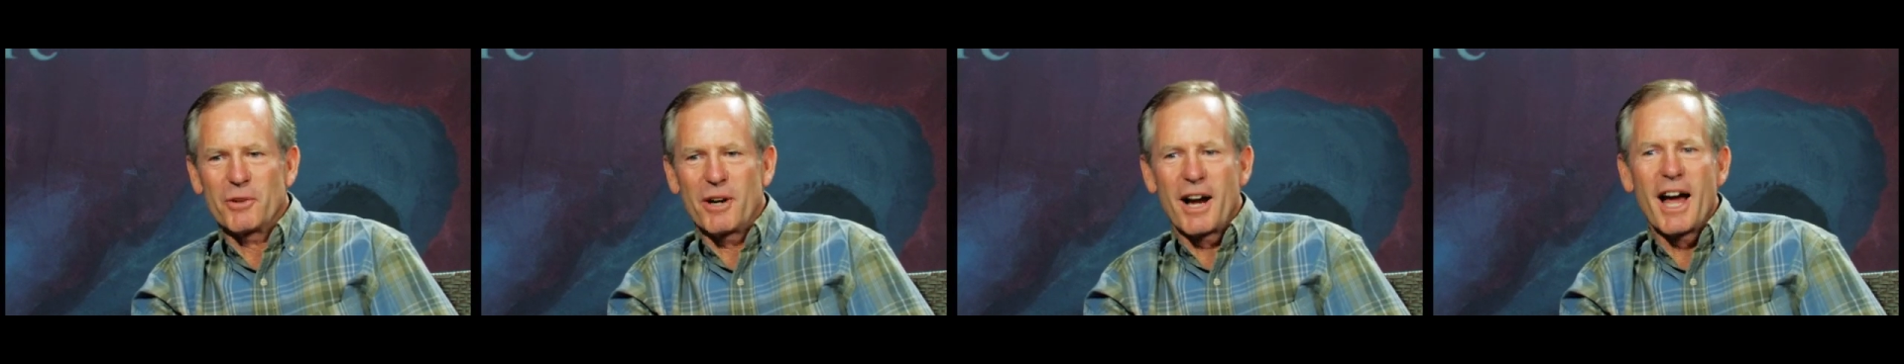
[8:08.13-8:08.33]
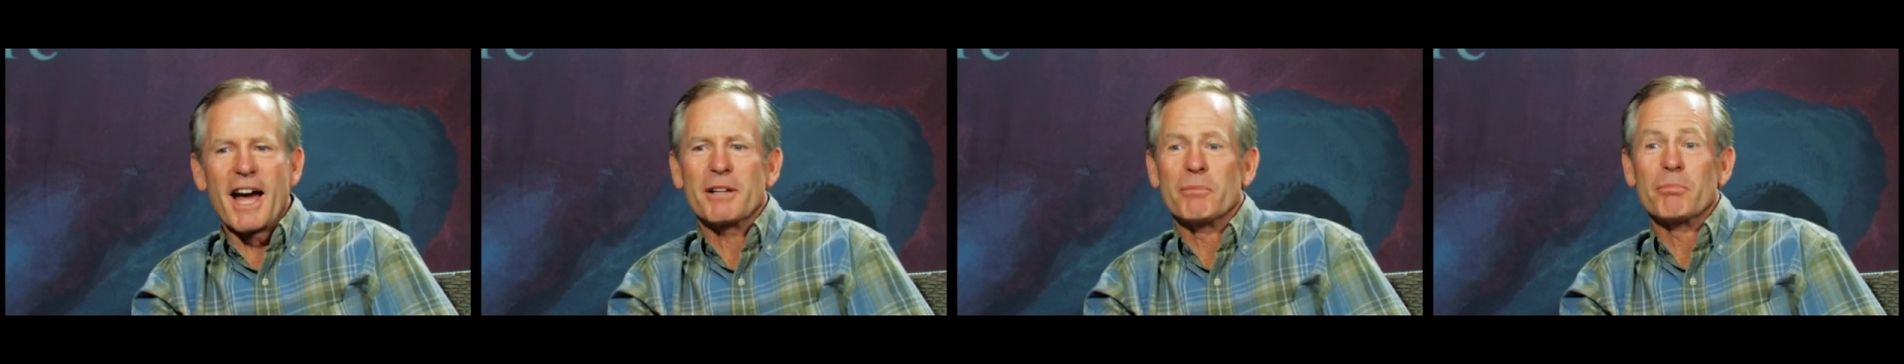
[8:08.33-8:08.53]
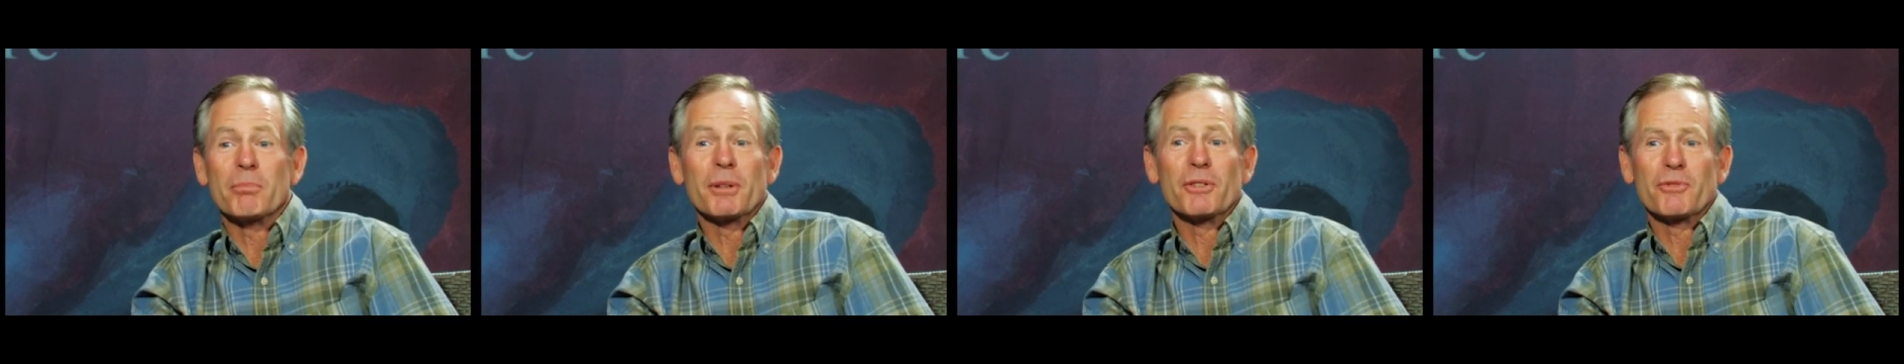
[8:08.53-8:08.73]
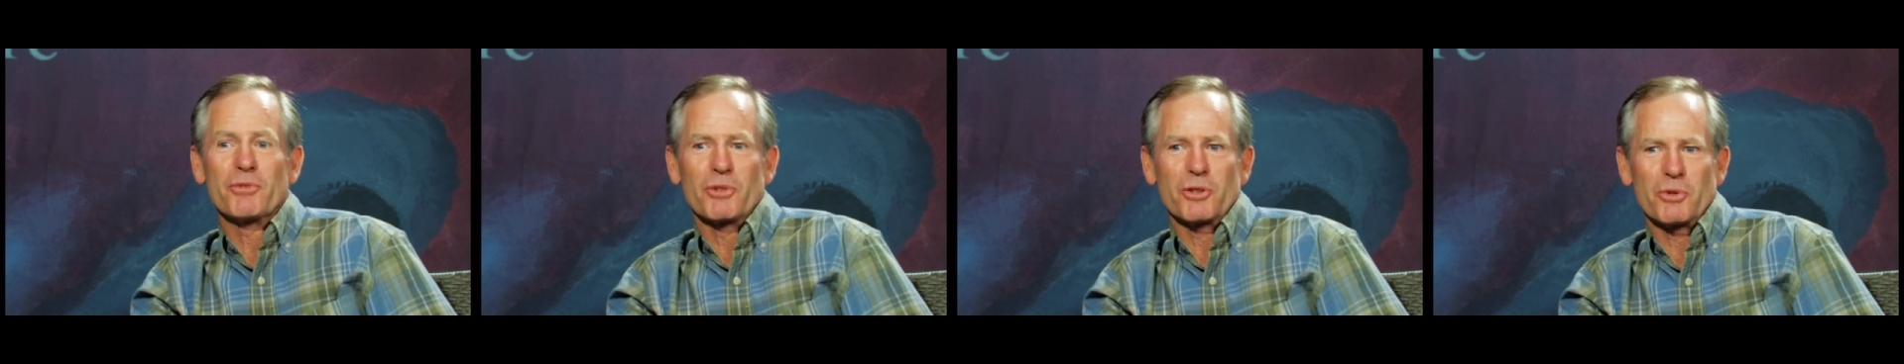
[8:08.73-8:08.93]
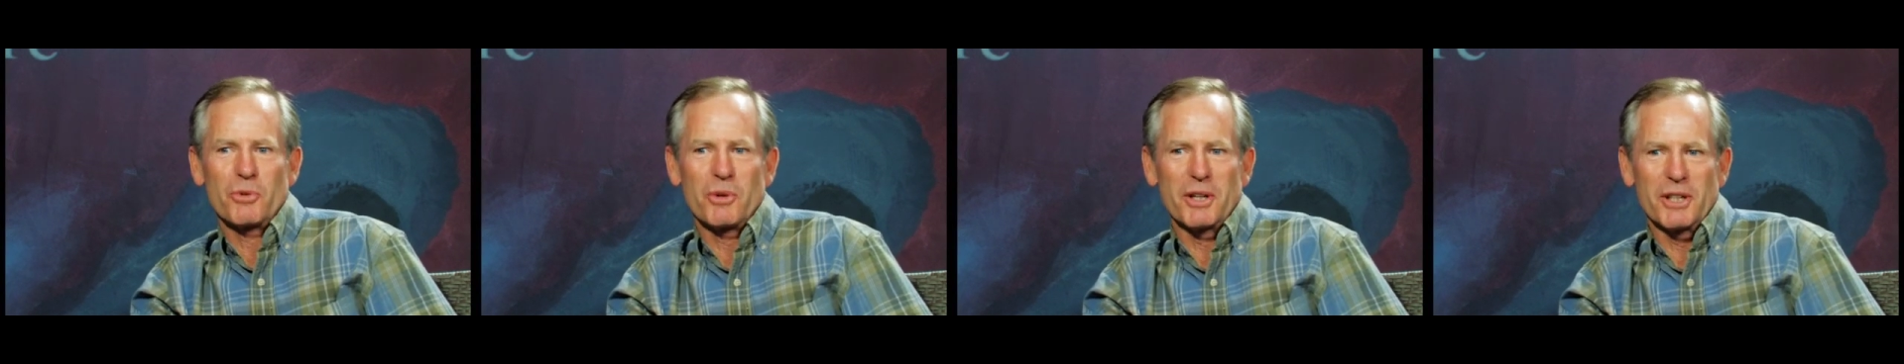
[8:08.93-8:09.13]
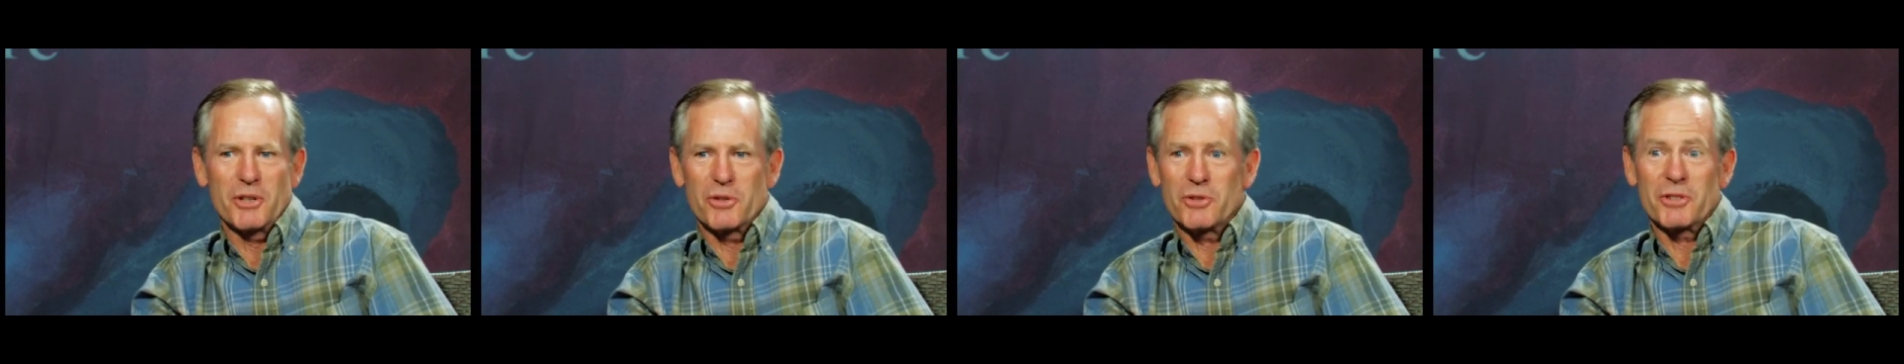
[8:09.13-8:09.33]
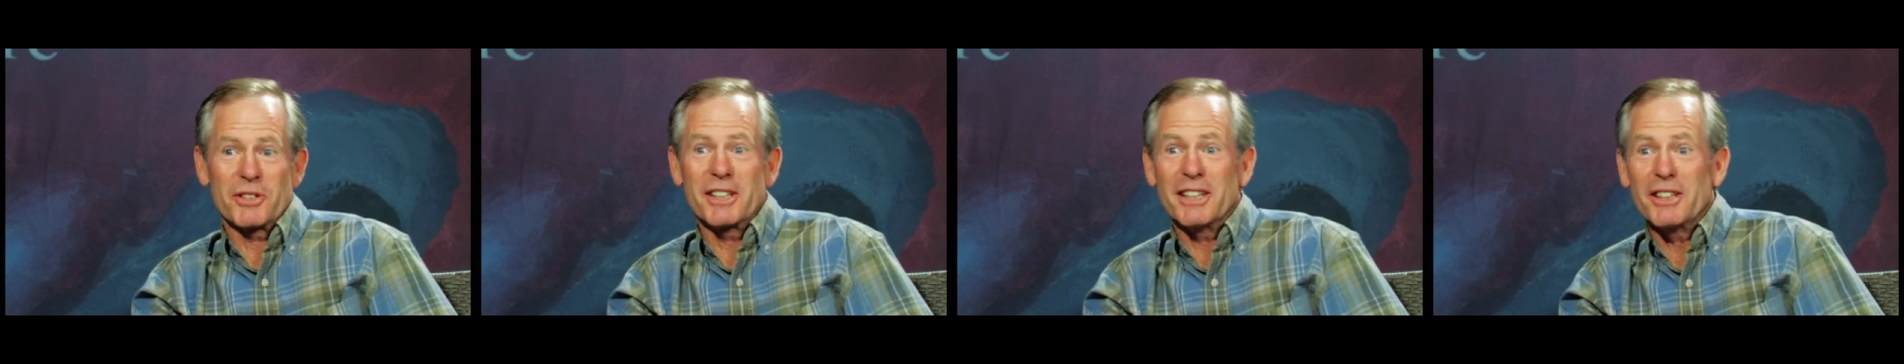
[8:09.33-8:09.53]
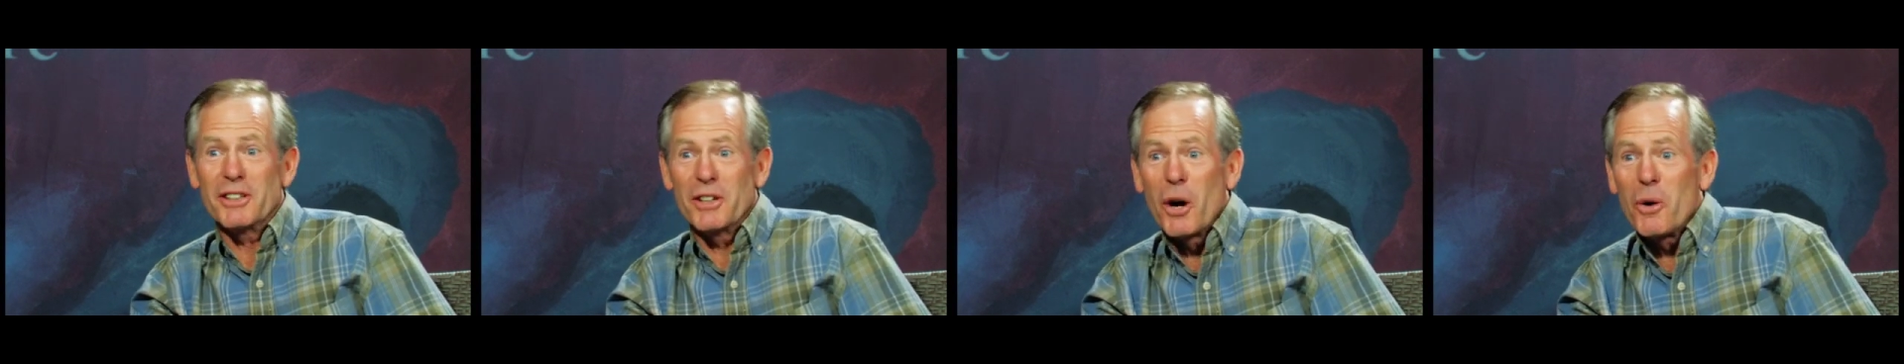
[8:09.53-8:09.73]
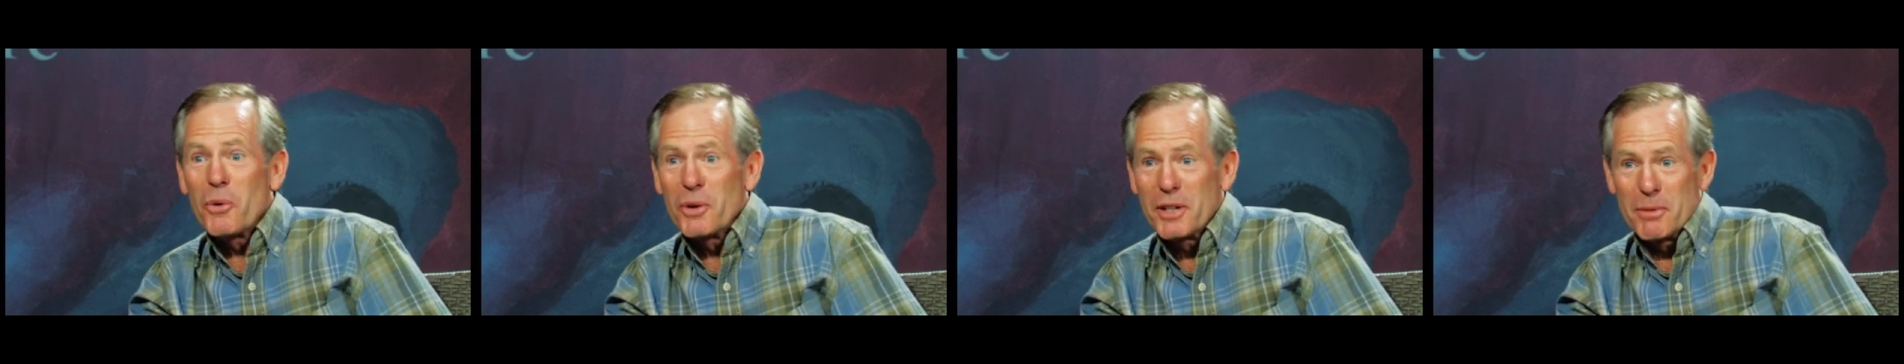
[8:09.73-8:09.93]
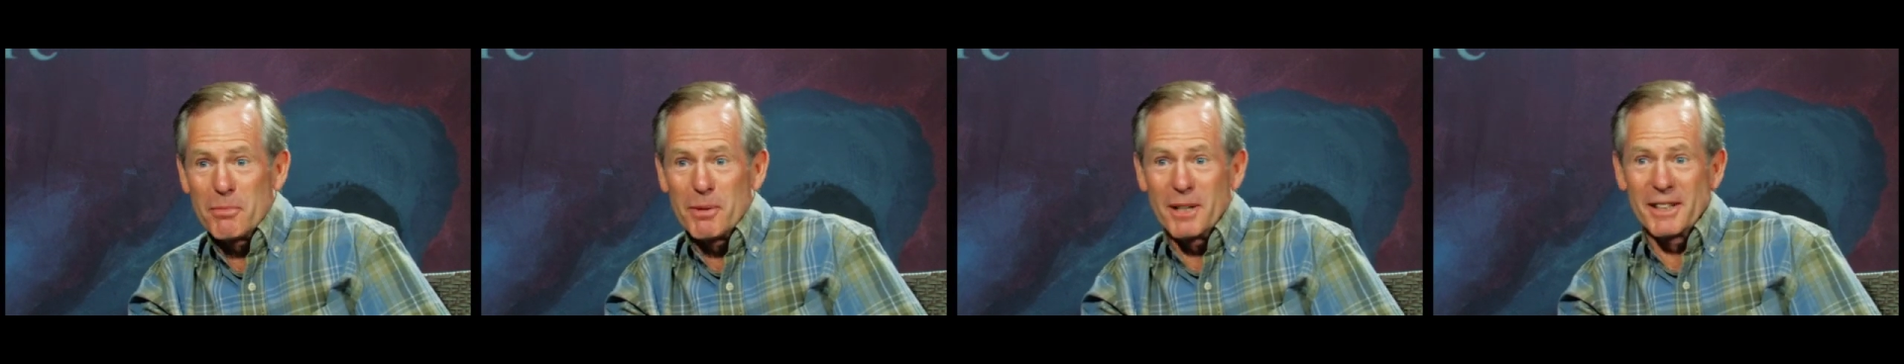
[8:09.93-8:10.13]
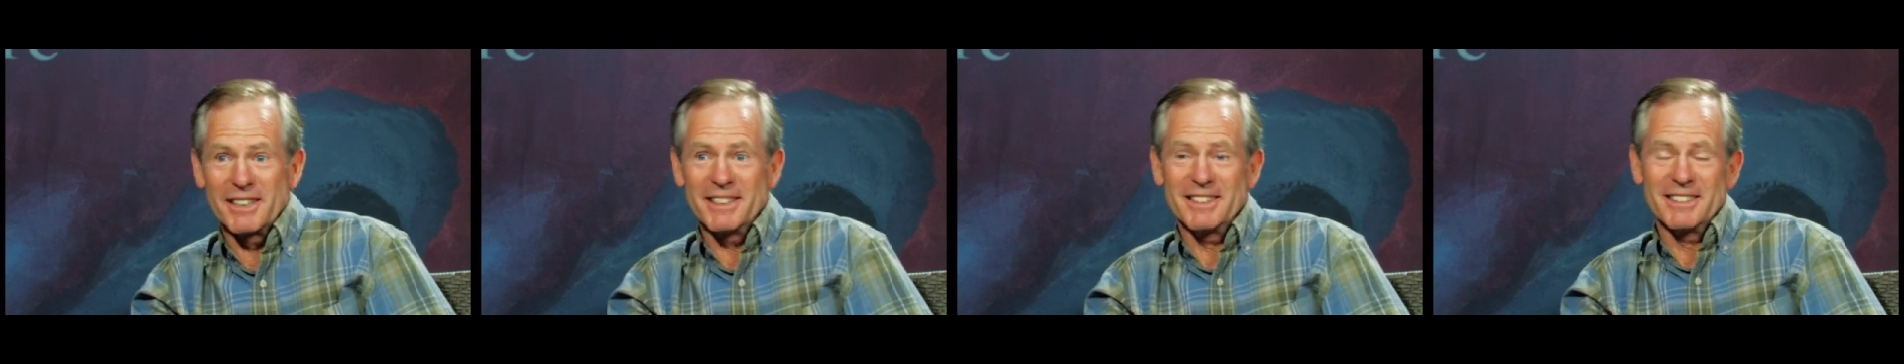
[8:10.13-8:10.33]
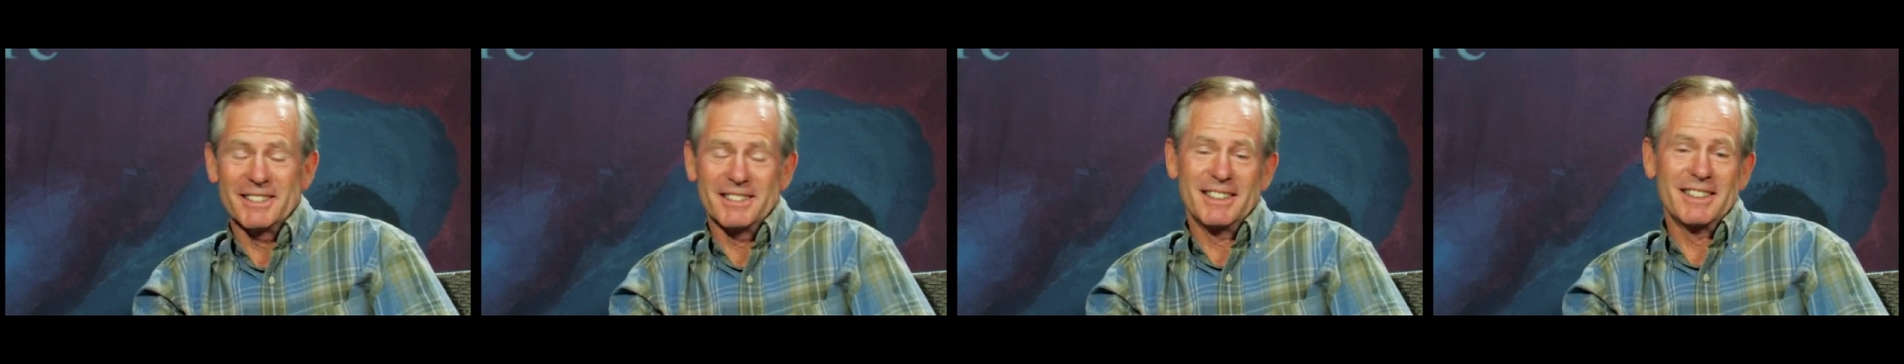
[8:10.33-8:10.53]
where I hadn't been for 20 years, didn't know anybody,